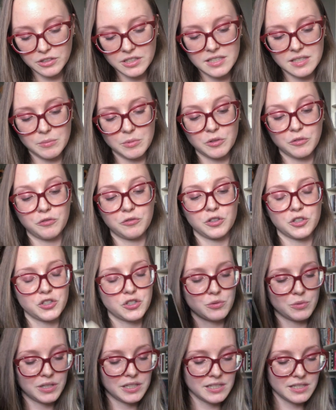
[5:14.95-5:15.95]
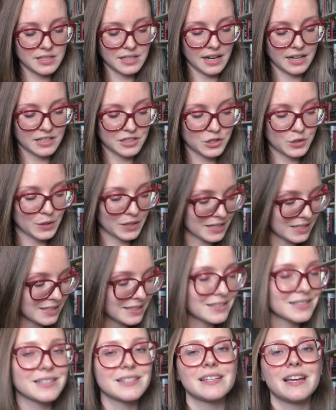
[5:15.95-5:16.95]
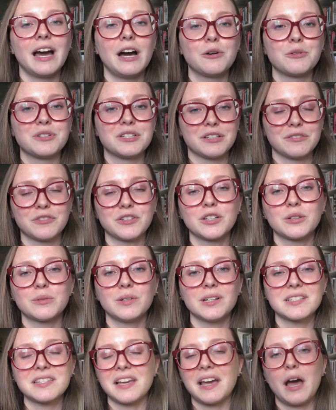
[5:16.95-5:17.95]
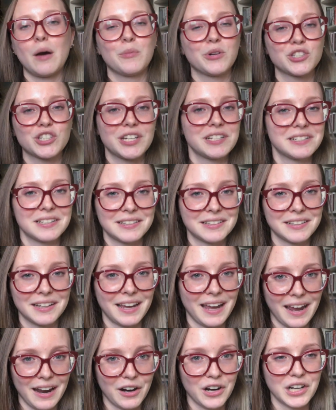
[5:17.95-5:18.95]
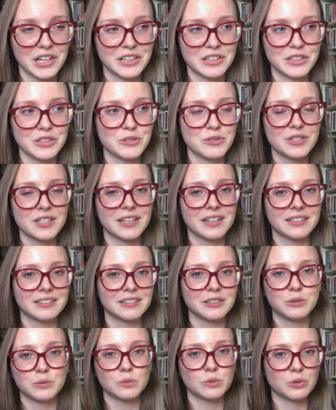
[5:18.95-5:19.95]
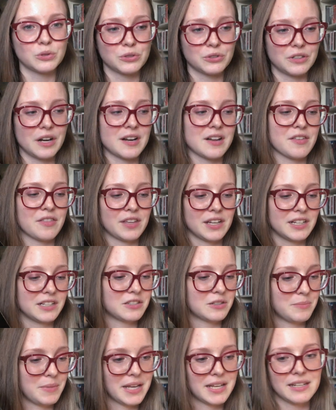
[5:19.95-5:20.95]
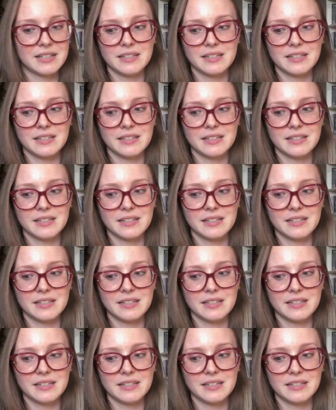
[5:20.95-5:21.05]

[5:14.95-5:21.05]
some of the first ones, and it's crazy to see how different it was, like how much I didn't care. I didn't use like a little ruler or anything to make it